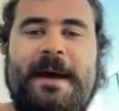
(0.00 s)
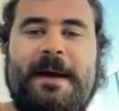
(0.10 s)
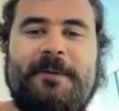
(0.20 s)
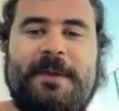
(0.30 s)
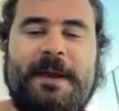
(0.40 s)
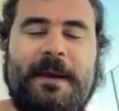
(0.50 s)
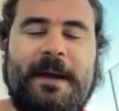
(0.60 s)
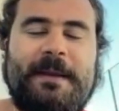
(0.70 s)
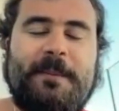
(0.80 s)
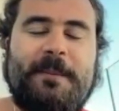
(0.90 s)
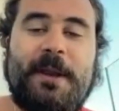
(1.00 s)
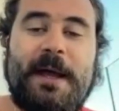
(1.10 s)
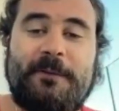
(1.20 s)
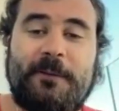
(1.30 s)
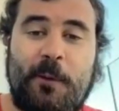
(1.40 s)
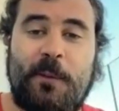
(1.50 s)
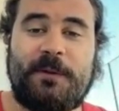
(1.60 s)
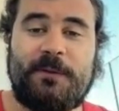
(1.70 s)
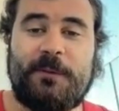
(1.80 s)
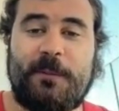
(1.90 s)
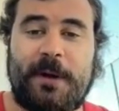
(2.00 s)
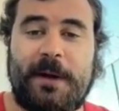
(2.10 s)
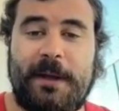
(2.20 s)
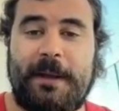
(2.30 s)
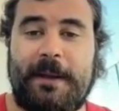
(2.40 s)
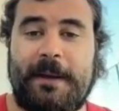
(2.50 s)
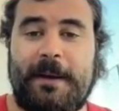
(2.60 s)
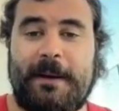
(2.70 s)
everything like that, but as always with my